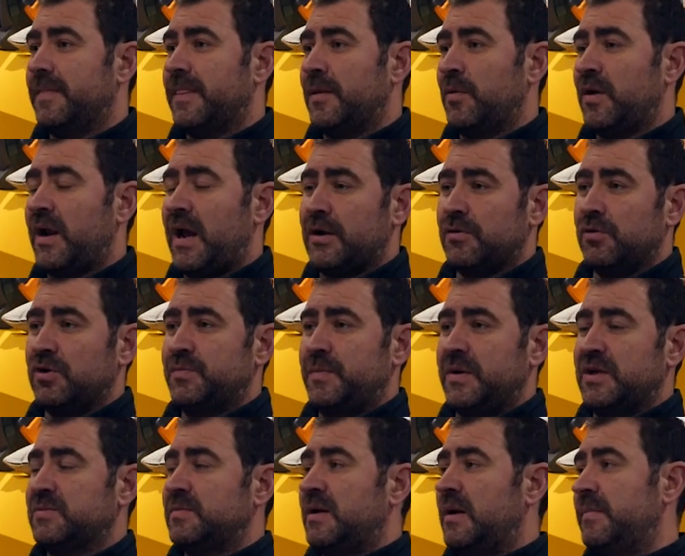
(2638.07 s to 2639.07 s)
when I can
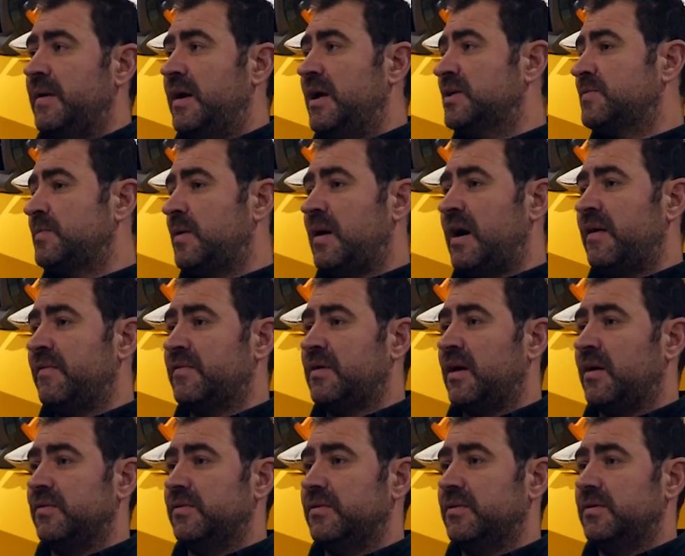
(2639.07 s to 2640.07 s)
speak to my mates about
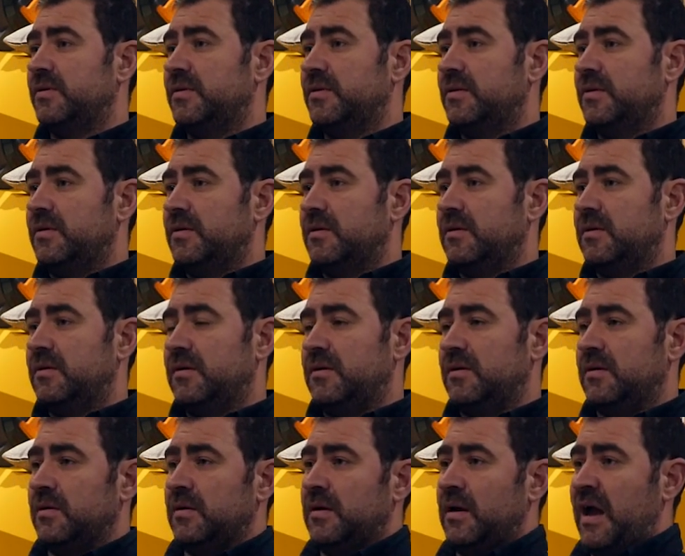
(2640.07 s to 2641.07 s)
Afghan,
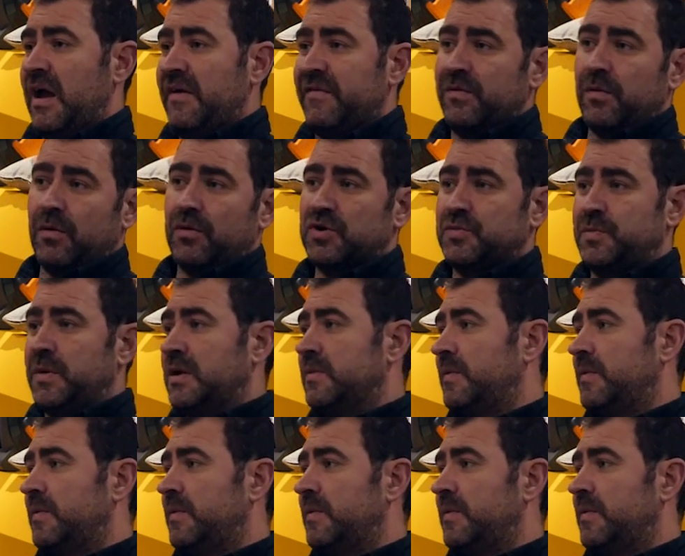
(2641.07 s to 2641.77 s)
everyone can speak